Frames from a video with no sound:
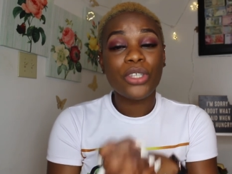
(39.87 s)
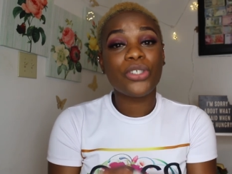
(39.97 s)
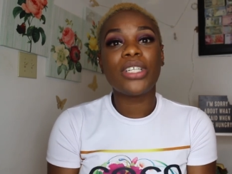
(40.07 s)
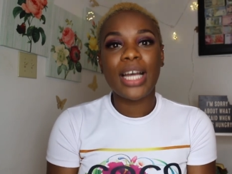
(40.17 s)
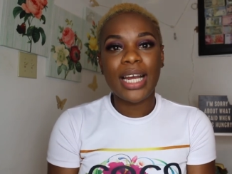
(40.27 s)

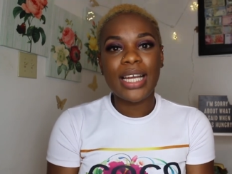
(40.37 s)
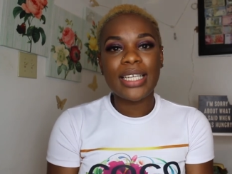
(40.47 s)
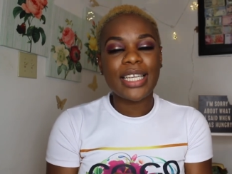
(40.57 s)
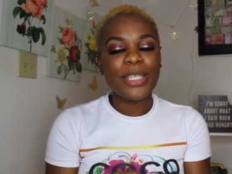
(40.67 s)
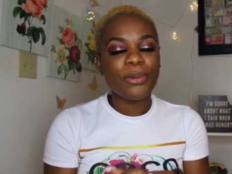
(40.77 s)
to you
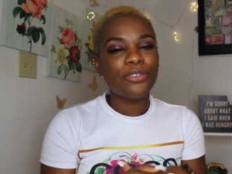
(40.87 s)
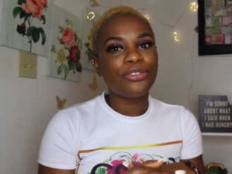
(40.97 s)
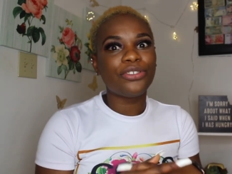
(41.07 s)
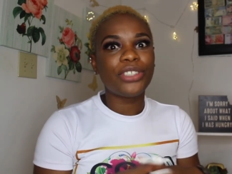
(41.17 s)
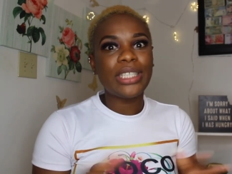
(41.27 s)
guys it's
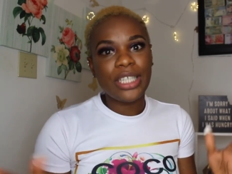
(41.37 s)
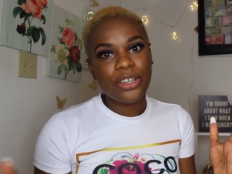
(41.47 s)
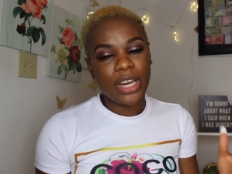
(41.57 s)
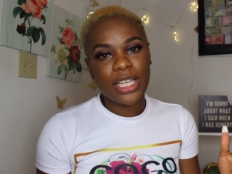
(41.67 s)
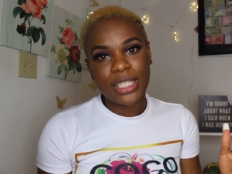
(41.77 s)
been really
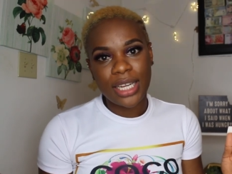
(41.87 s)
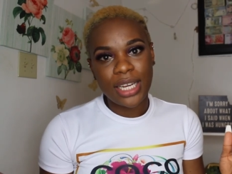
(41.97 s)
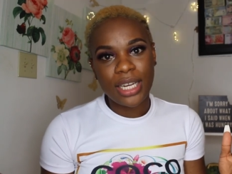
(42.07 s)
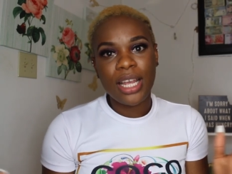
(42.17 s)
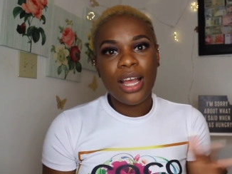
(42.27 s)

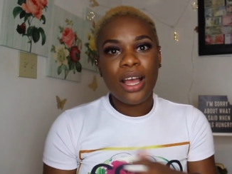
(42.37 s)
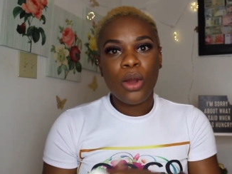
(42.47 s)
crazy